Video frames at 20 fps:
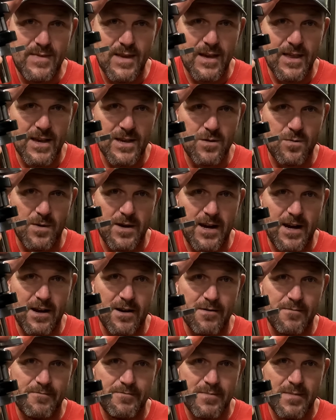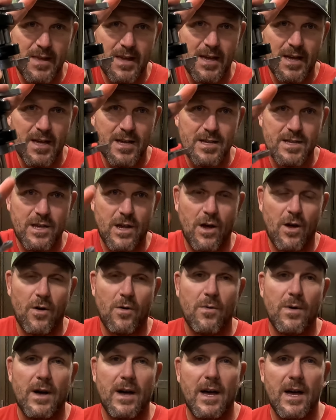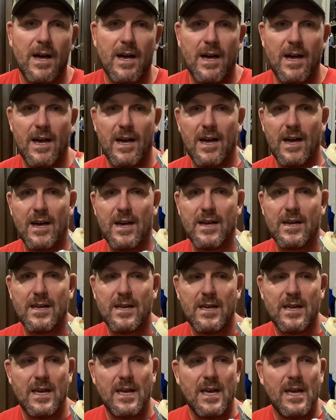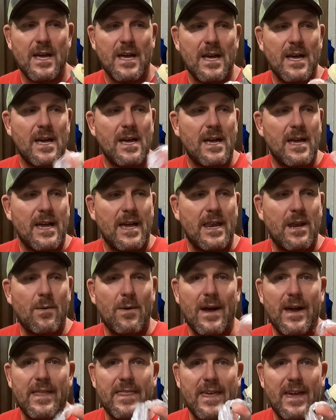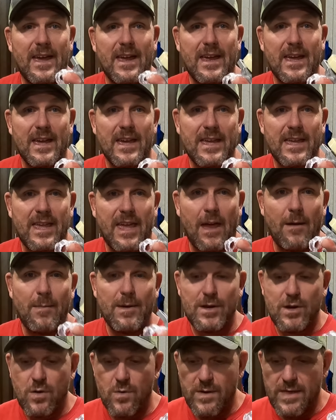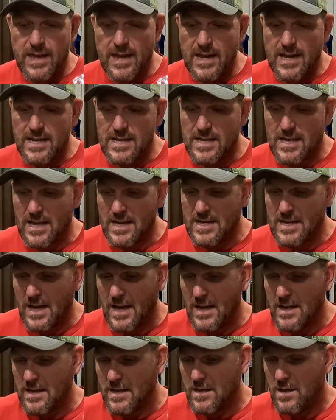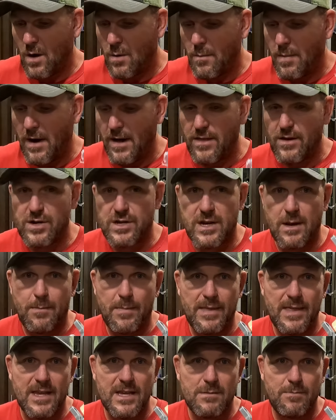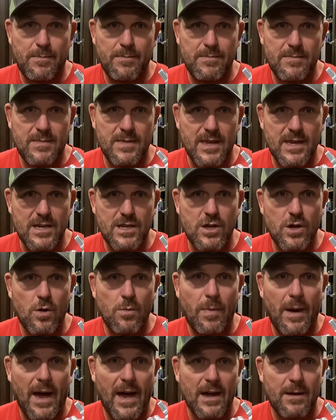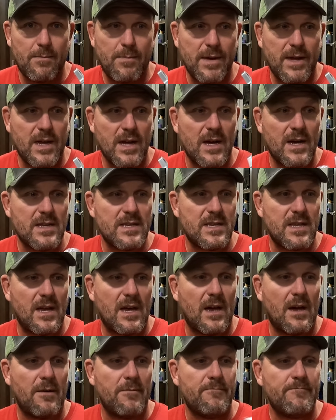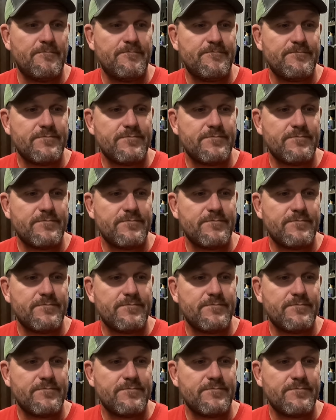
This one here. So, uh, anyway, they gave me two of these. They said, don't bother shipping these these two back because uh,